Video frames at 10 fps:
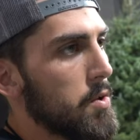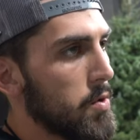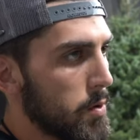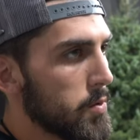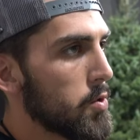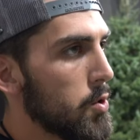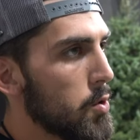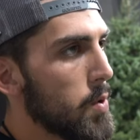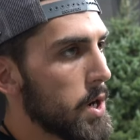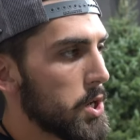So it was
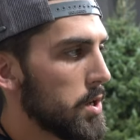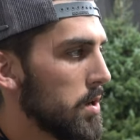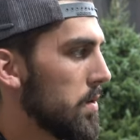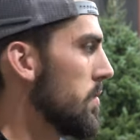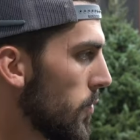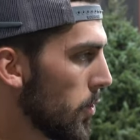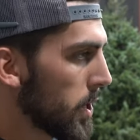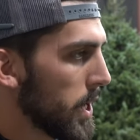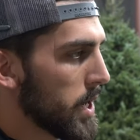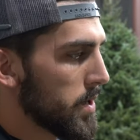cool watching four
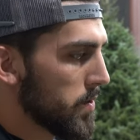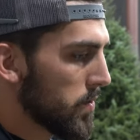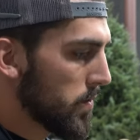guys